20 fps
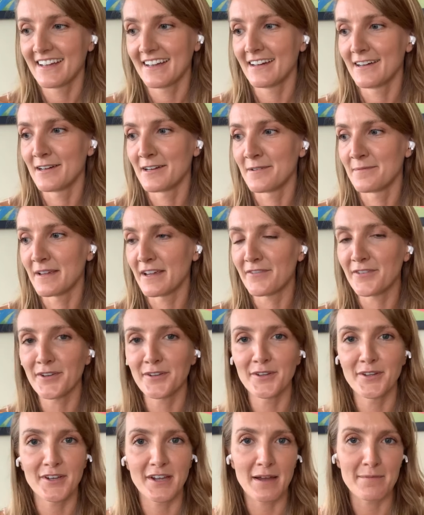If
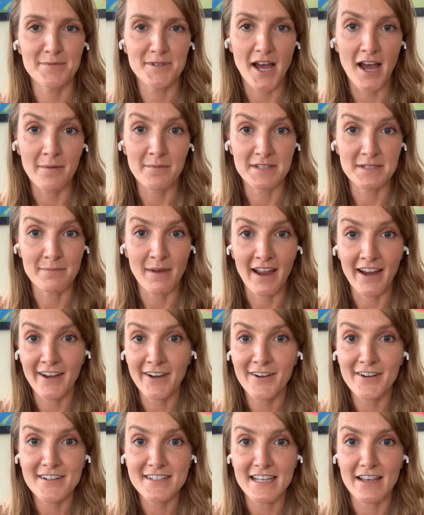you look up Thomas
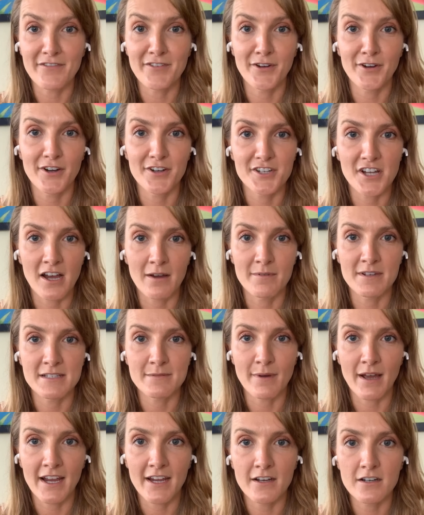Myers, if you're a
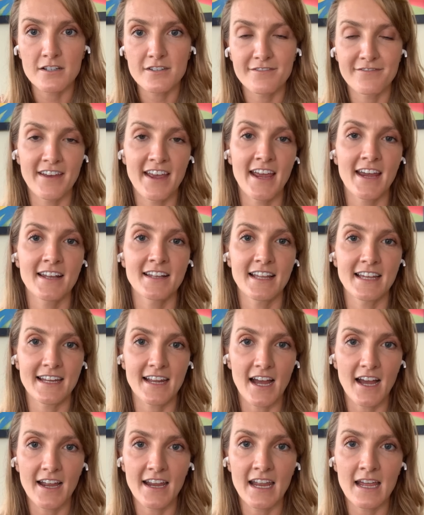Thomas Myers fan
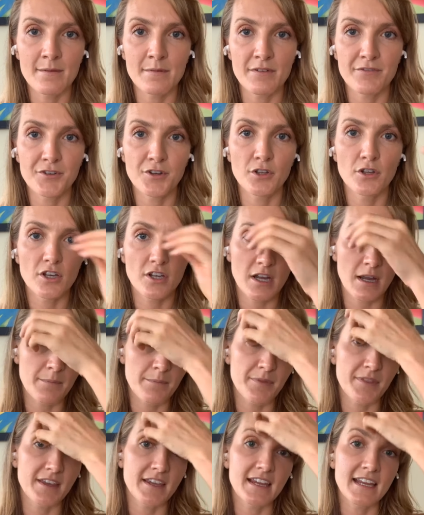like I am, if you look
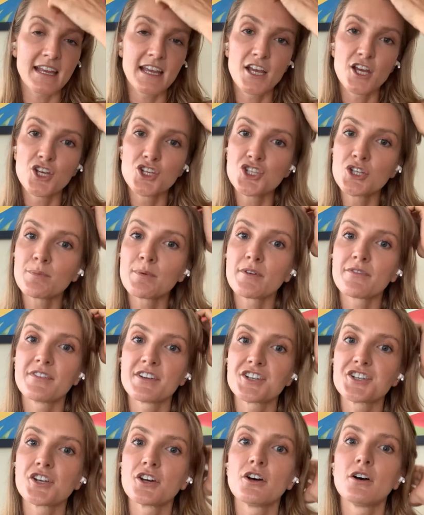up the
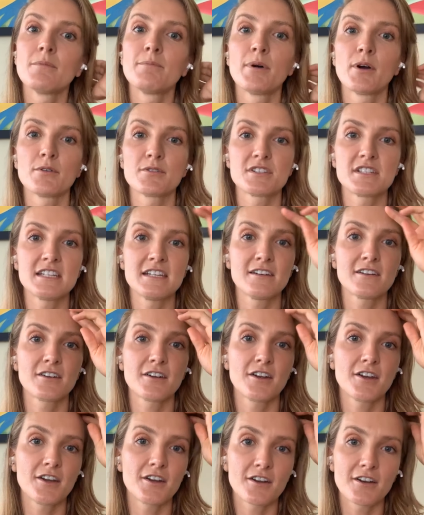superficial
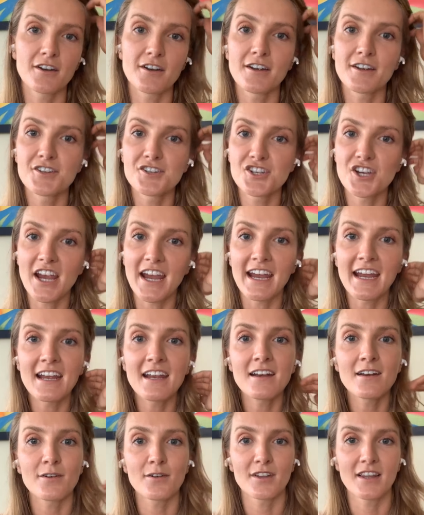posterior
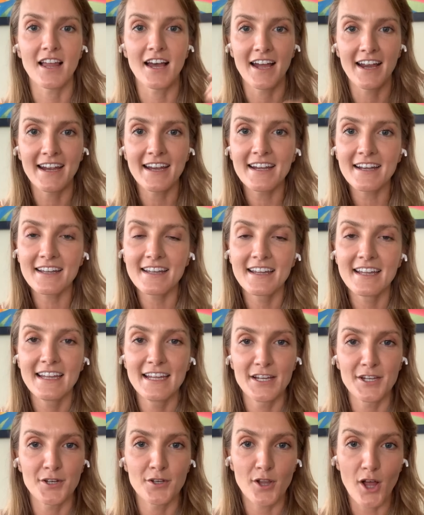chain or line,
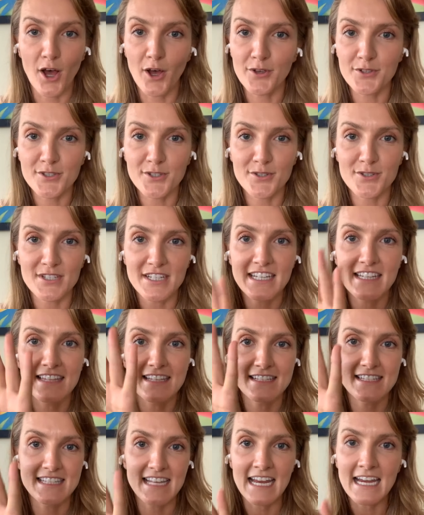you'll also see
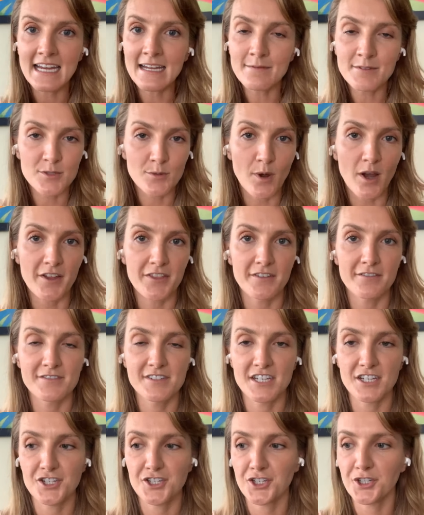the same swath of
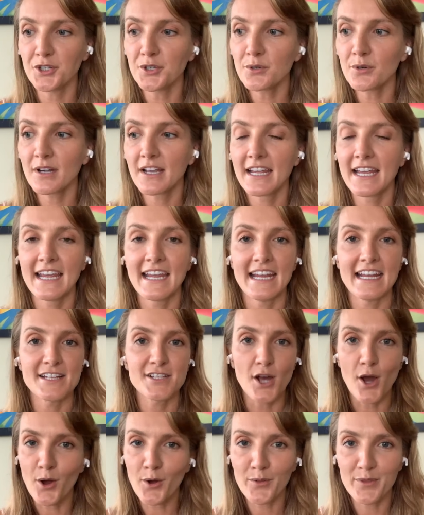tissue.
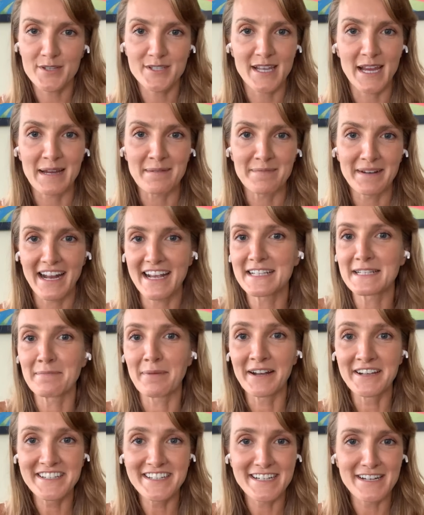It's all the same. It has a
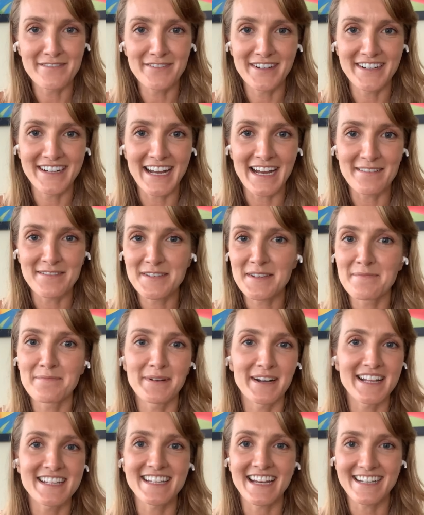bunch of different names,
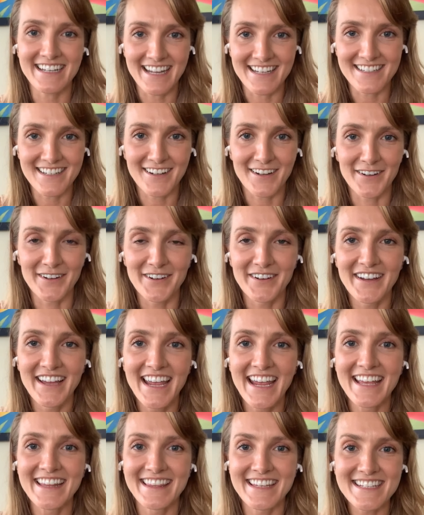but it's identical.
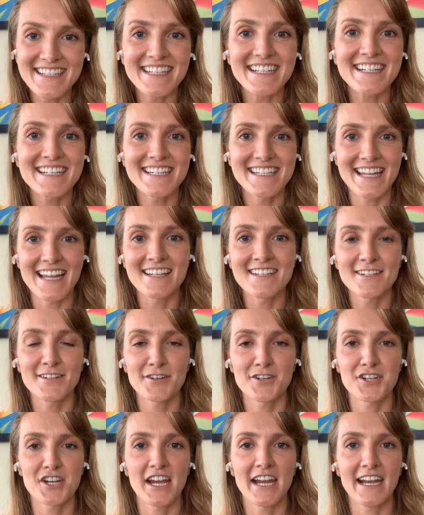This
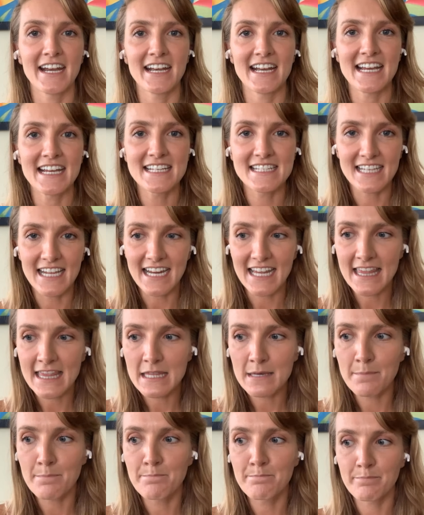extensor chain is like
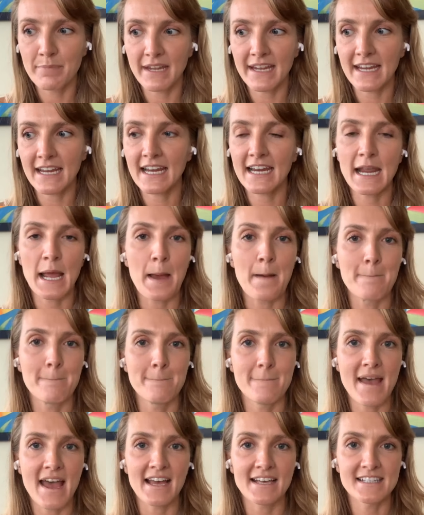the big,
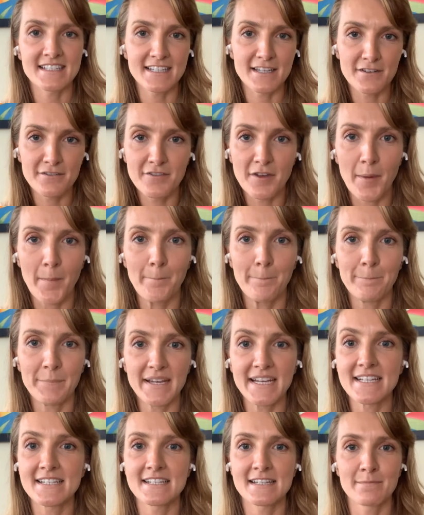massive
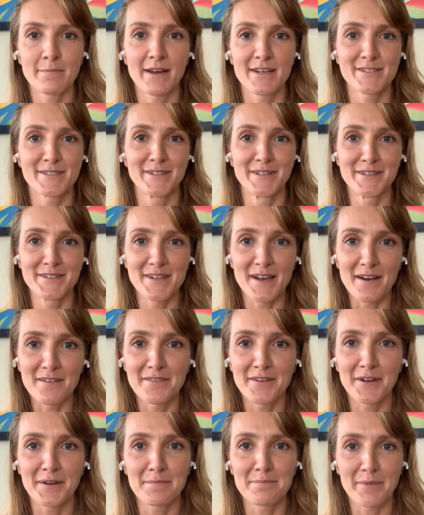beast muscles
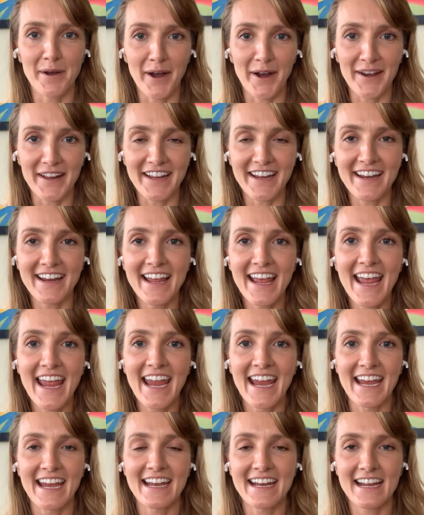of your body.
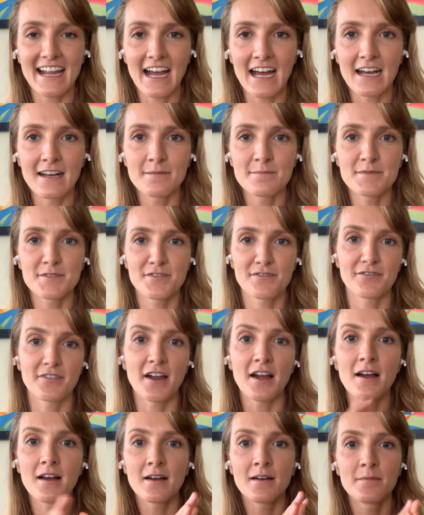It comes
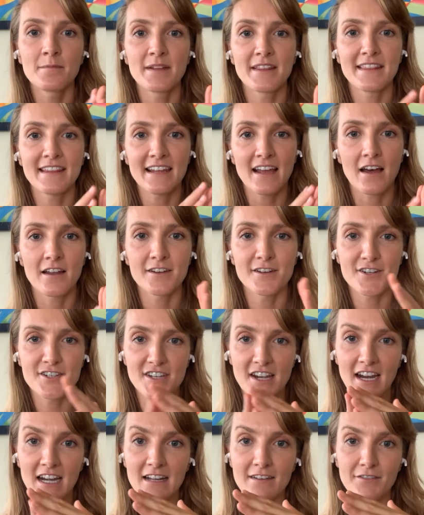from the
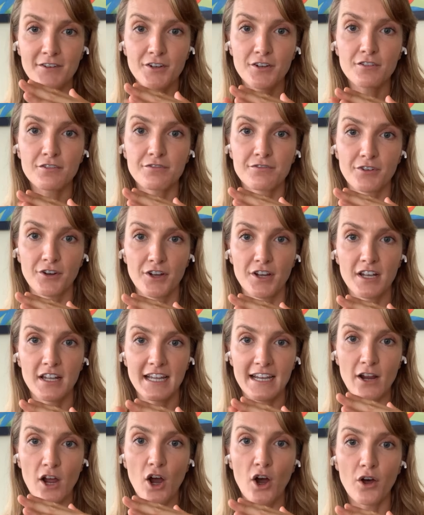underside of your foot,
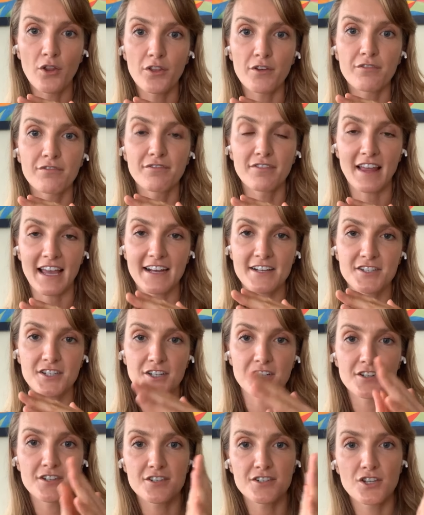like all the
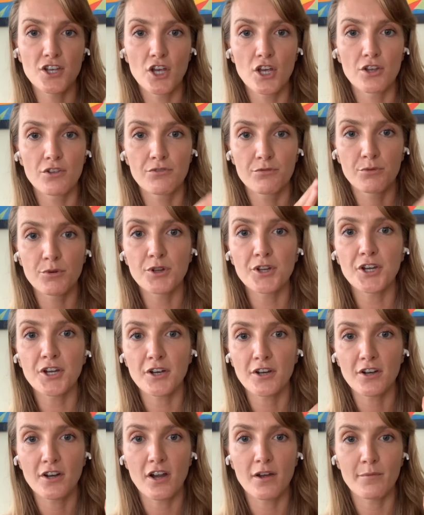flexors, through
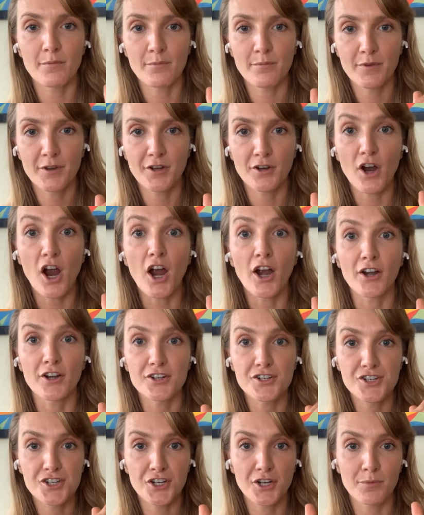your
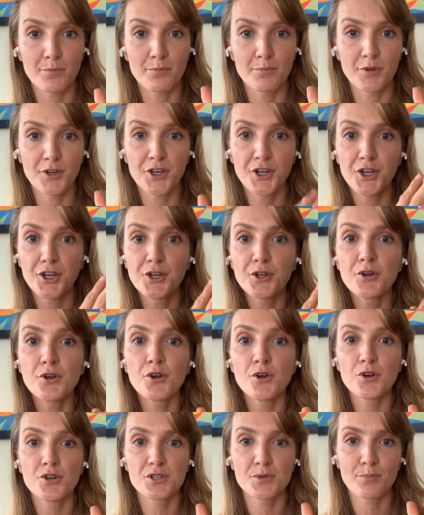arch, your
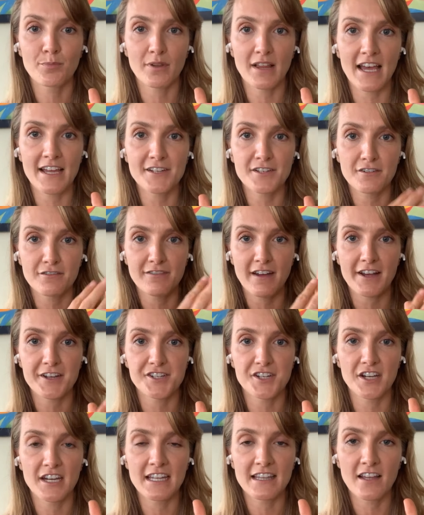huge plantar
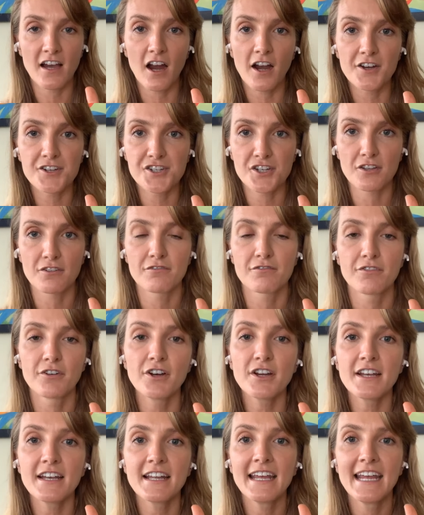fascia in the arch of the
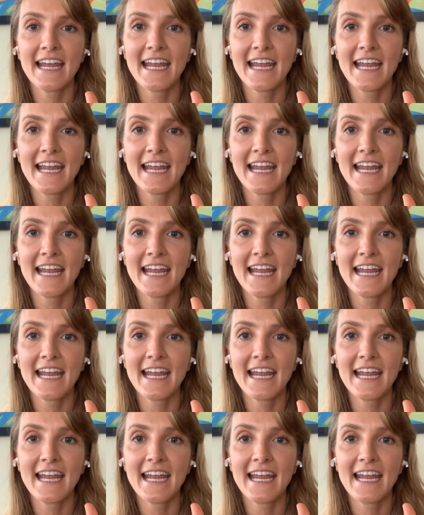foot.